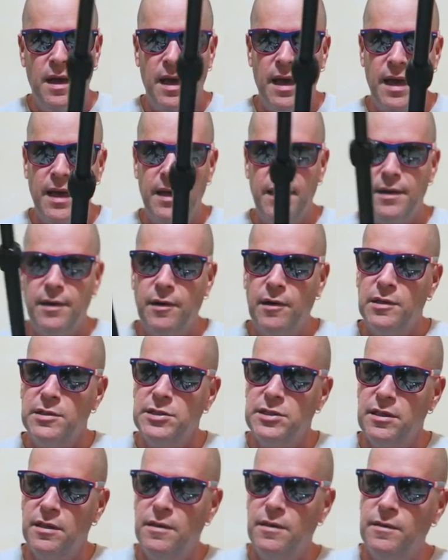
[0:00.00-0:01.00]
And it
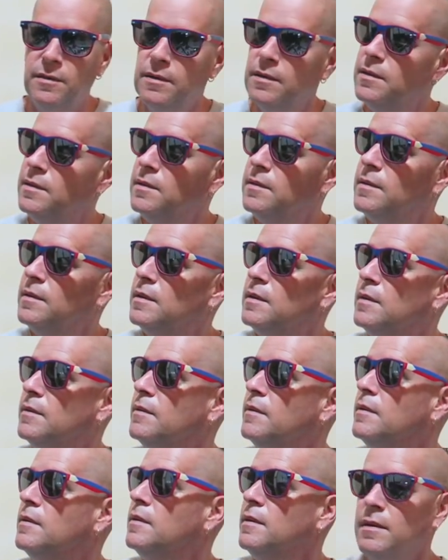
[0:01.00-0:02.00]
also,
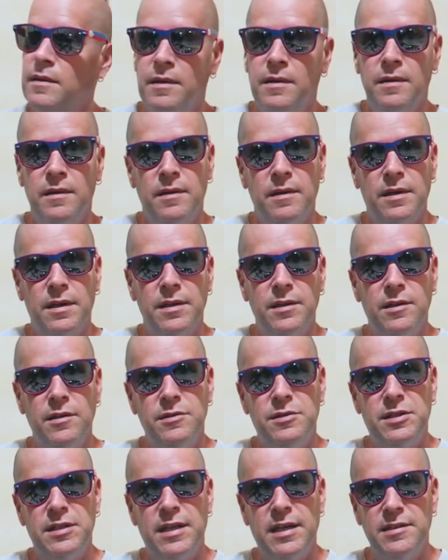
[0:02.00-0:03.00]
you can
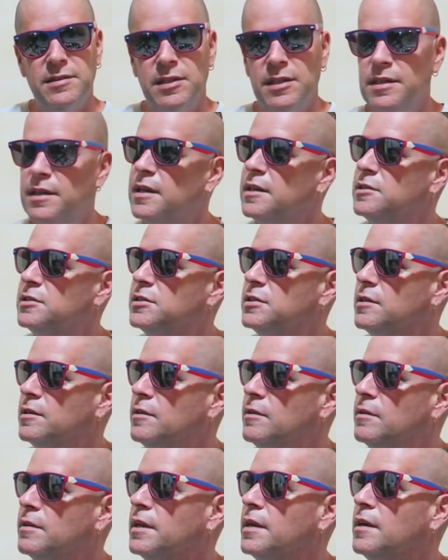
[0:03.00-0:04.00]
use it as a nice
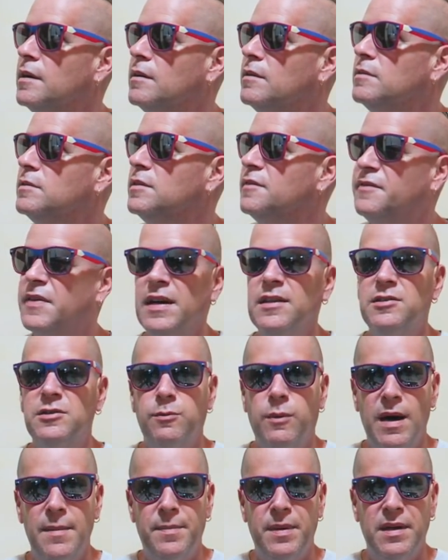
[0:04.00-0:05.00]
little, you know,
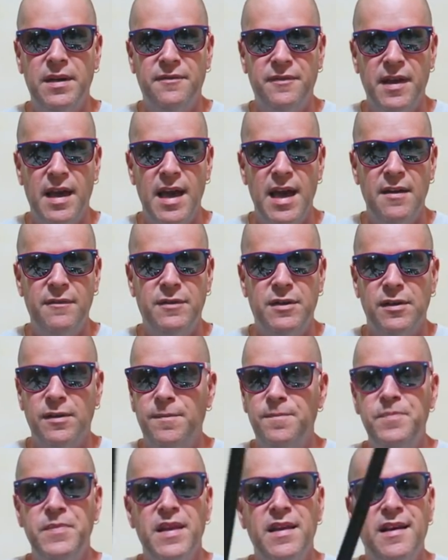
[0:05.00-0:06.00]
defense weapon if you have to.
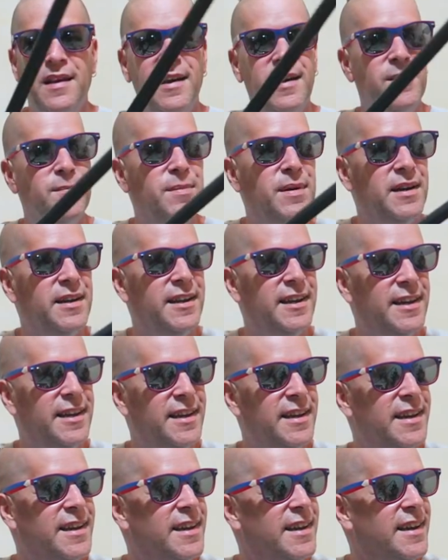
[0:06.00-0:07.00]
But
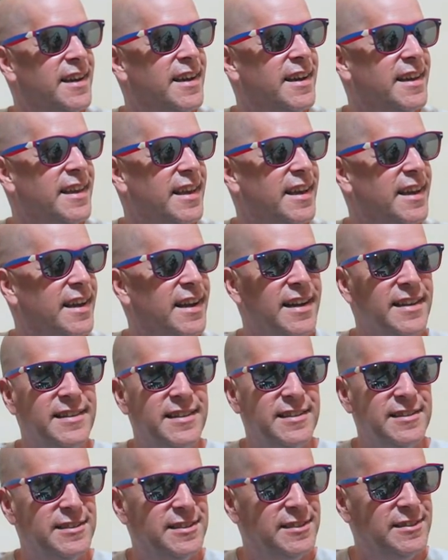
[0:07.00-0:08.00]
yeah, I got
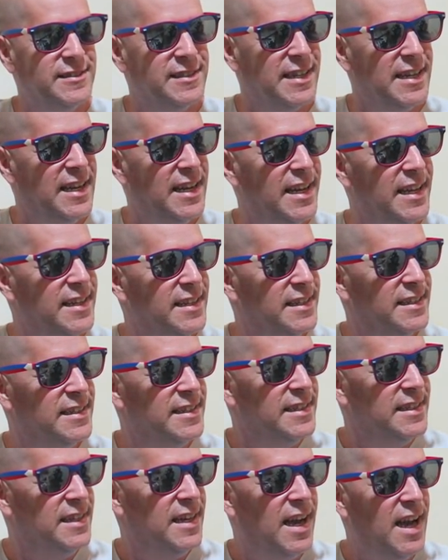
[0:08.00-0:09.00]
this little guy.
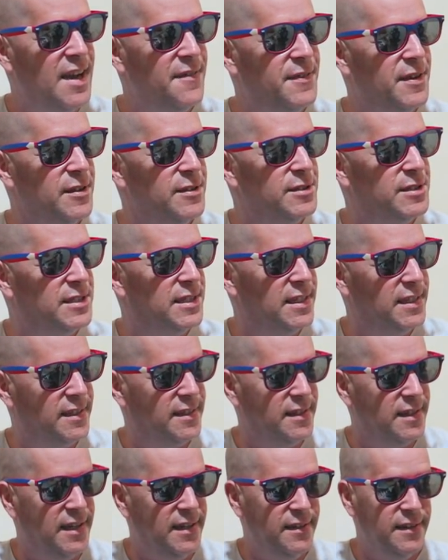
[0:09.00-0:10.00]
I've used it,
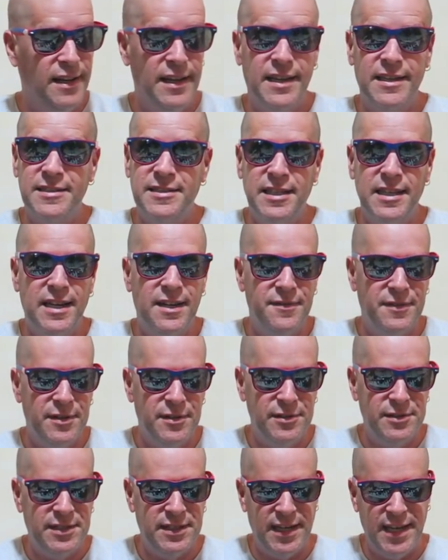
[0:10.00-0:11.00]
like I said, I've
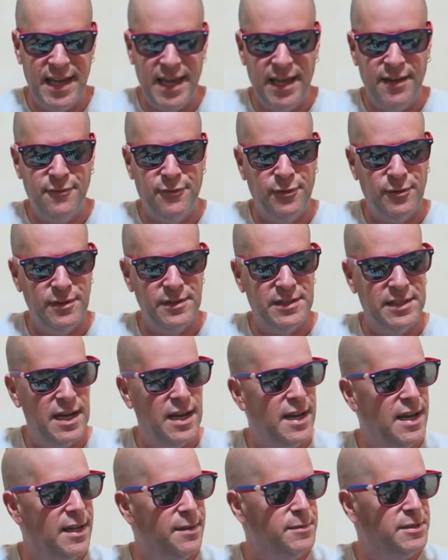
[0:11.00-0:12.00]
used it a handful of
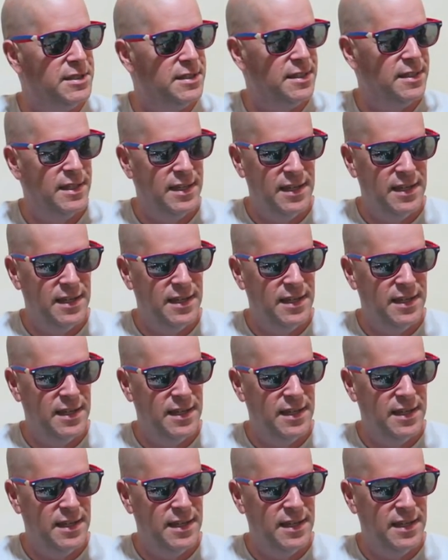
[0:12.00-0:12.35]
times.